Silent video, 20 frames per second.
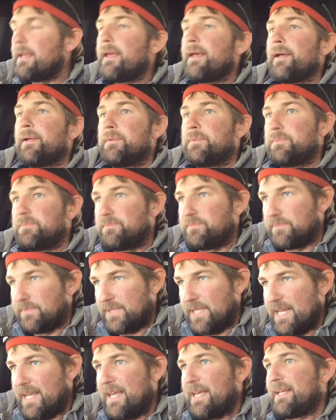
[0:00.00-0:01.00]
Yeah.
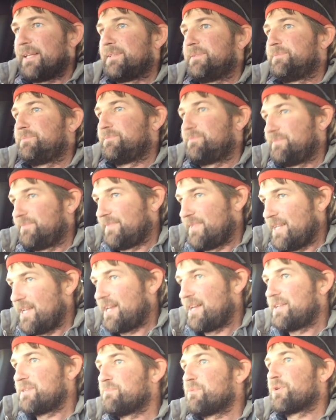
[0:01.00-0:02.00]
It
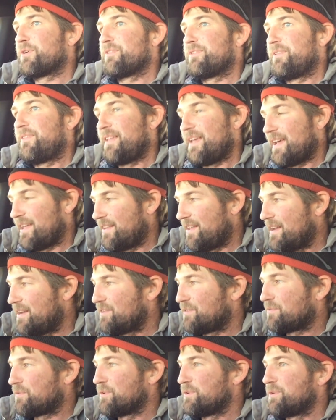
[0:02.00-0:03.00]
is more than that. That
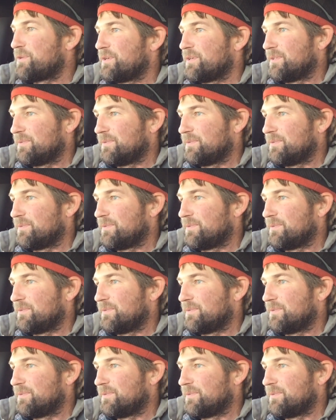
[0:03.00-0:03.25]
is for sure.